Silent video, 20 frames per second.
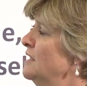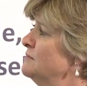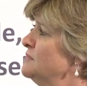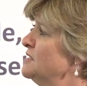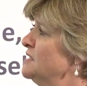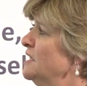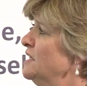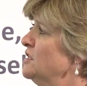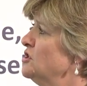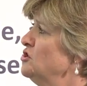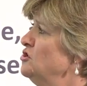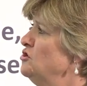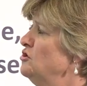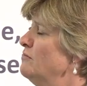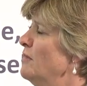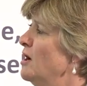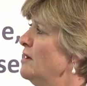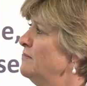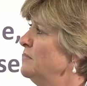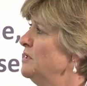selection you
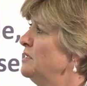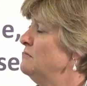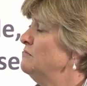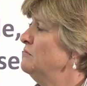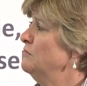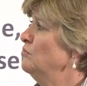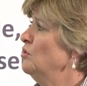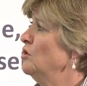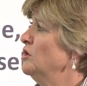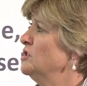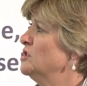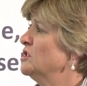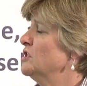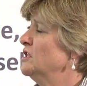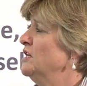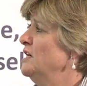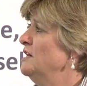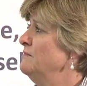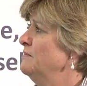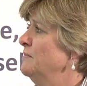might be wanting to
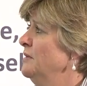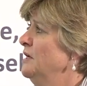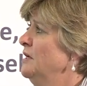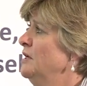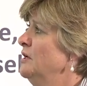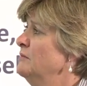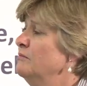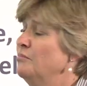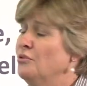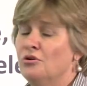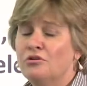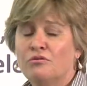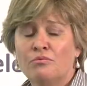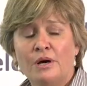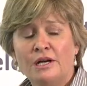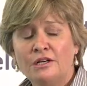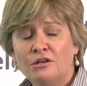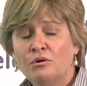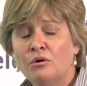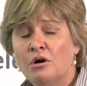keep birth
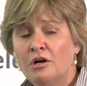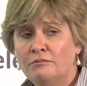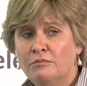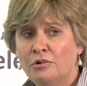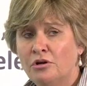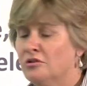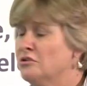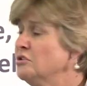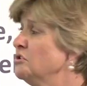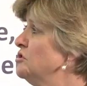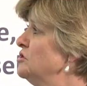weight quite moderate.